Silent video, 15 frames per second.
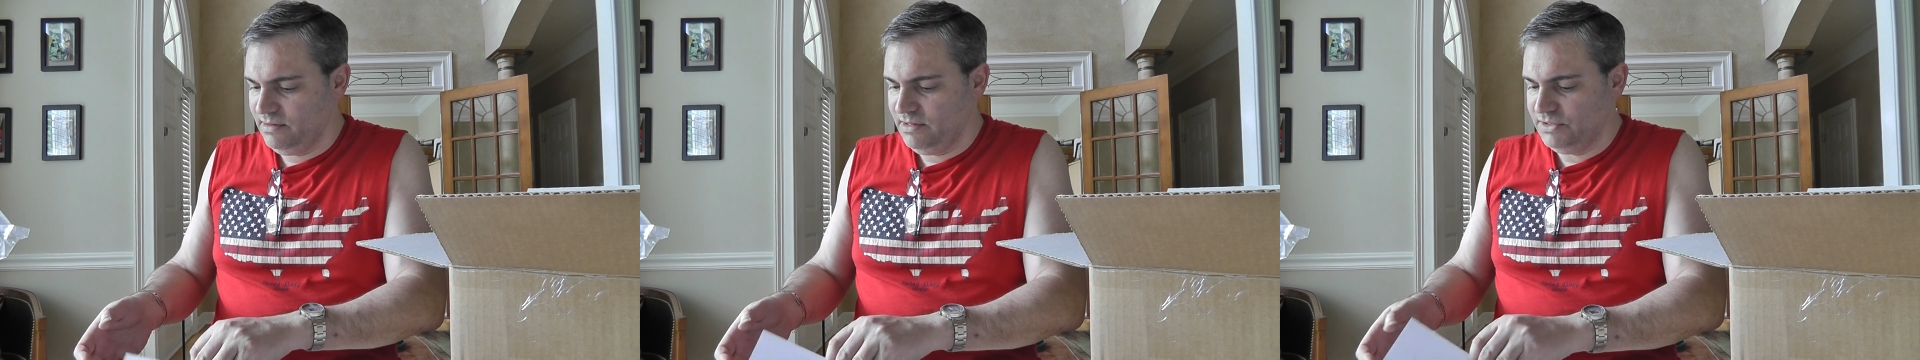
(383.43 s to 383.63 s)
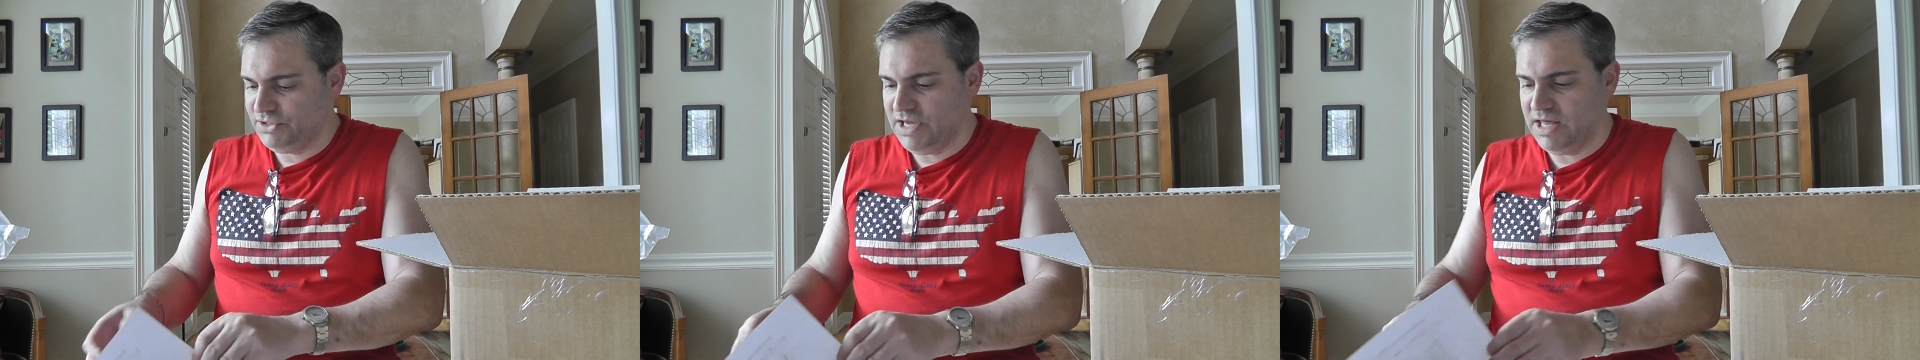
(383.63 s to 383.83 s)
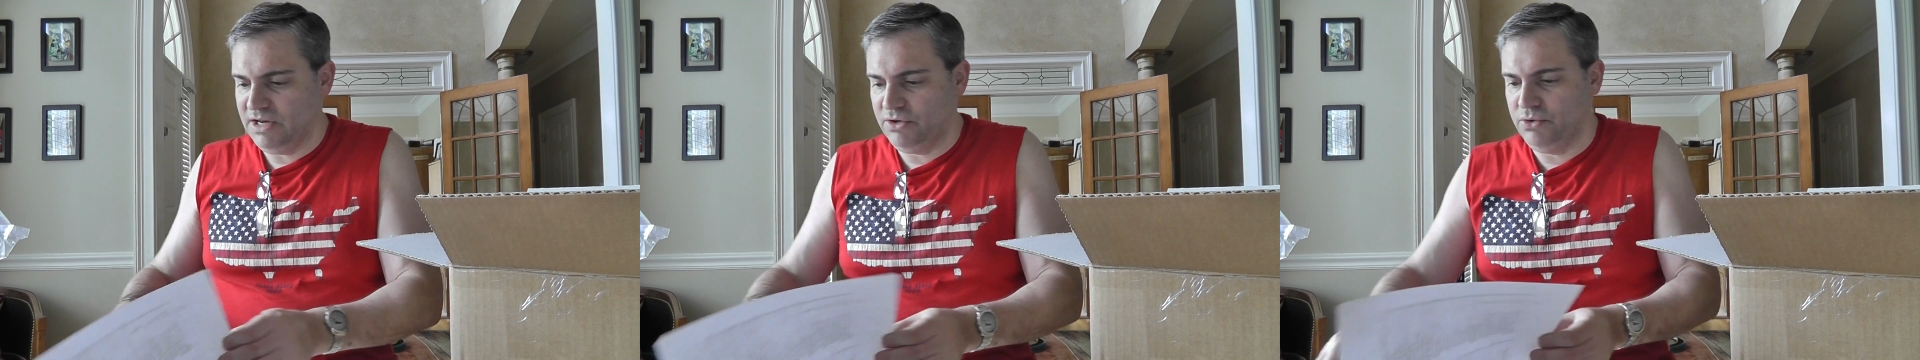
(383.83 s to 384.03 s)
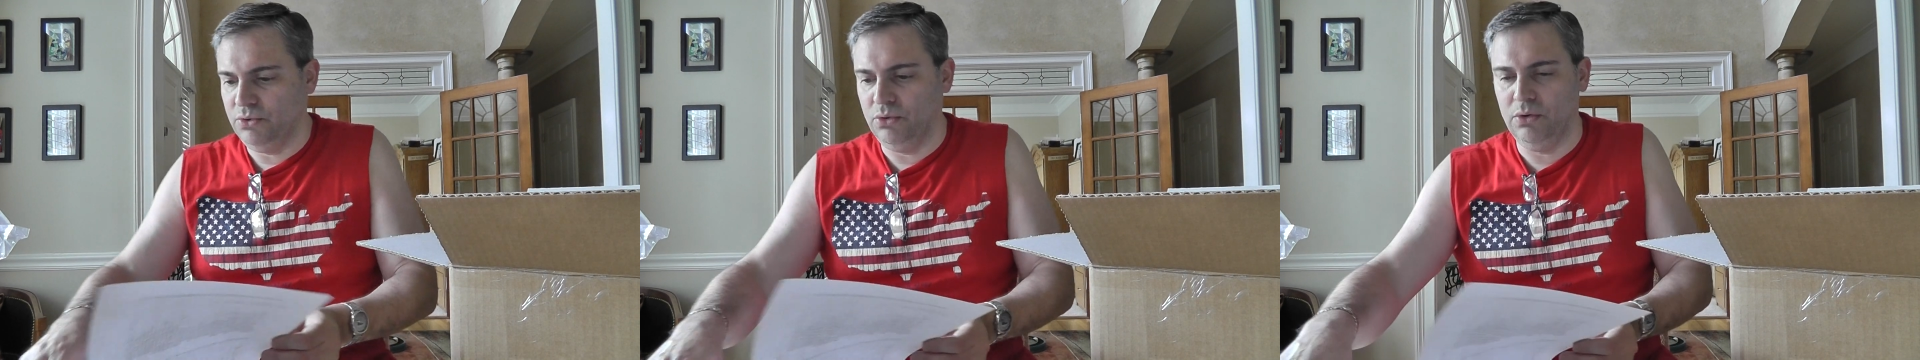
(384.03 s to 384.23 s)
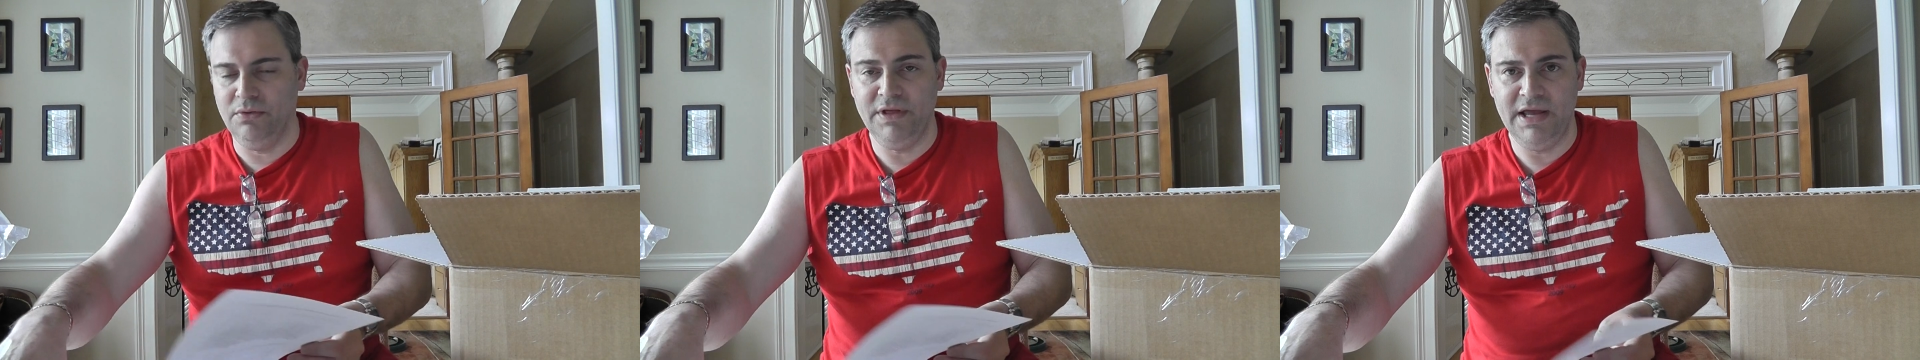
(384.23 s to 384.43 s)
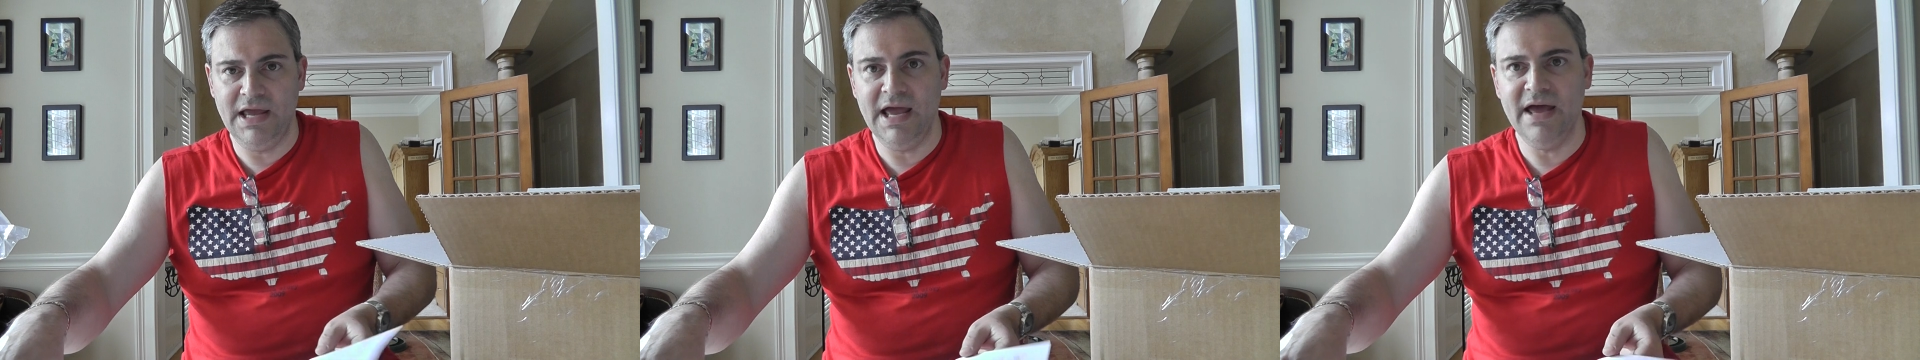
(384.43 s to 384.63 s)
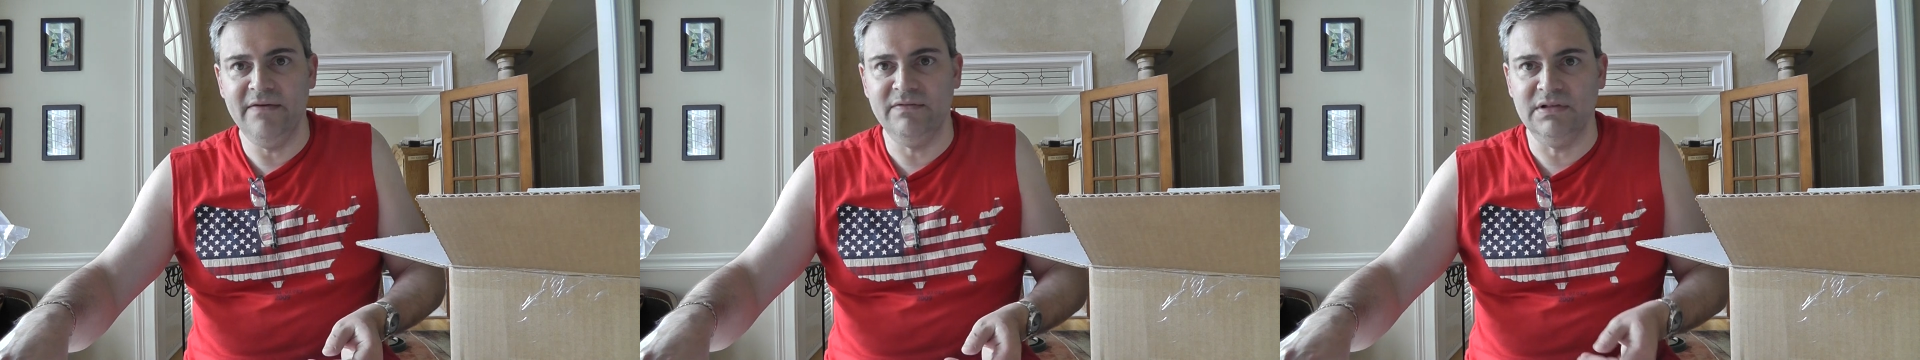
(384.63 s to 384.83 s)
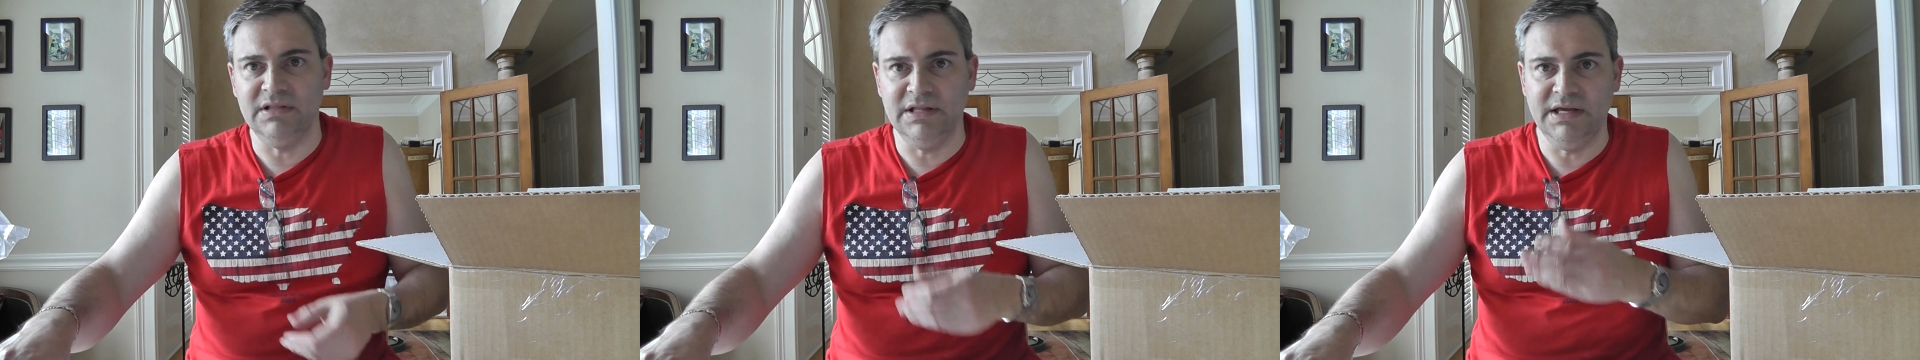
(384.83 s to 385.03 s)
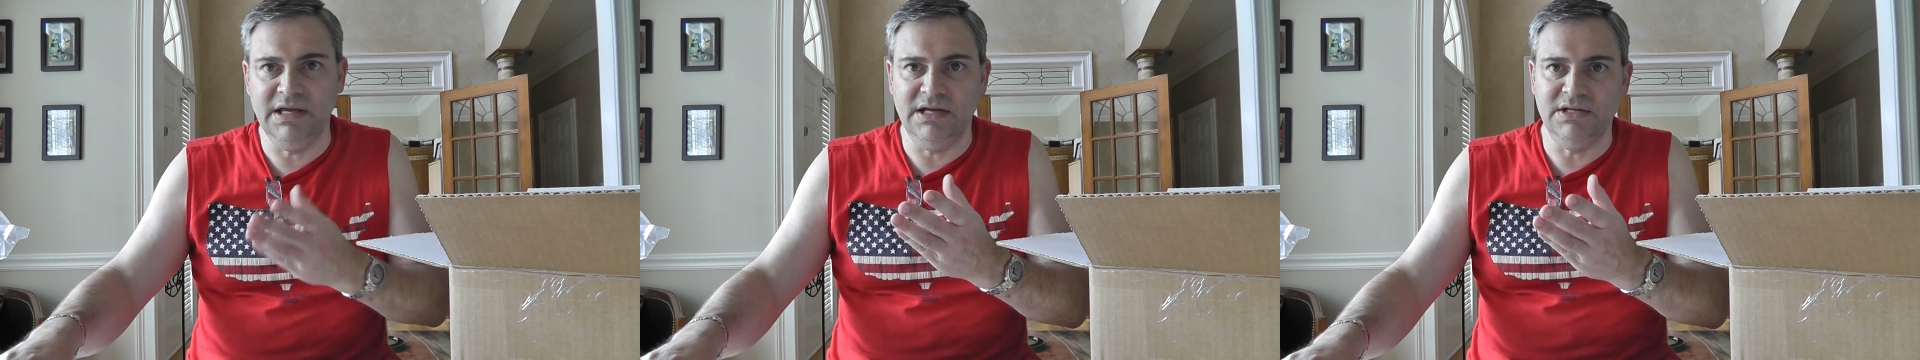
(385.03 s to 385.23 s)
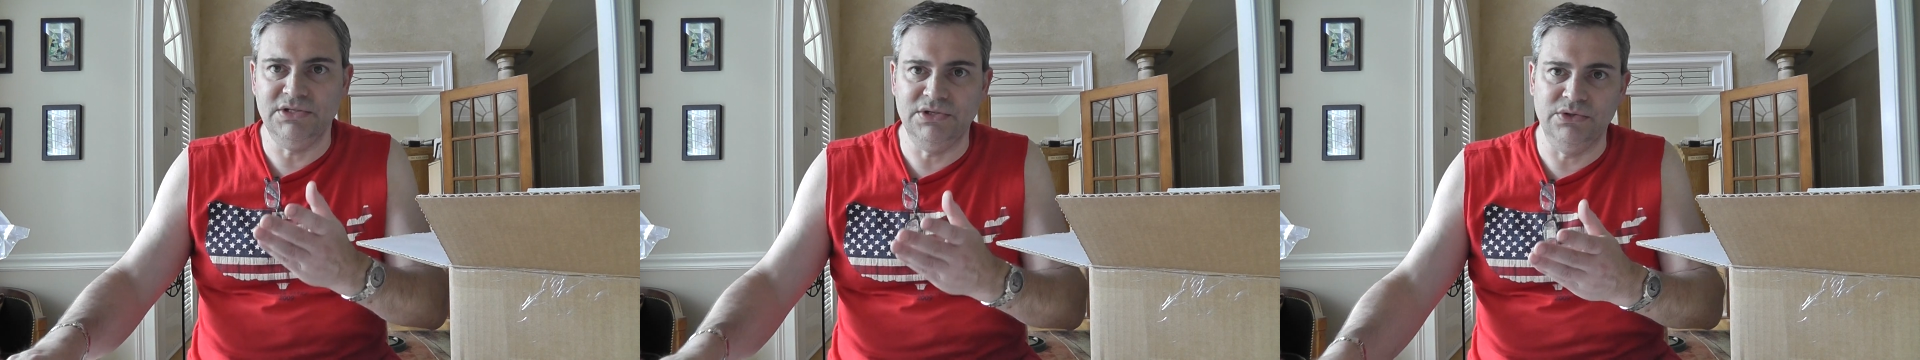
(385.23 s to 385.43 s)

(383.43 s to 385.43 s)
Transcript: it's kind of cool, they have a link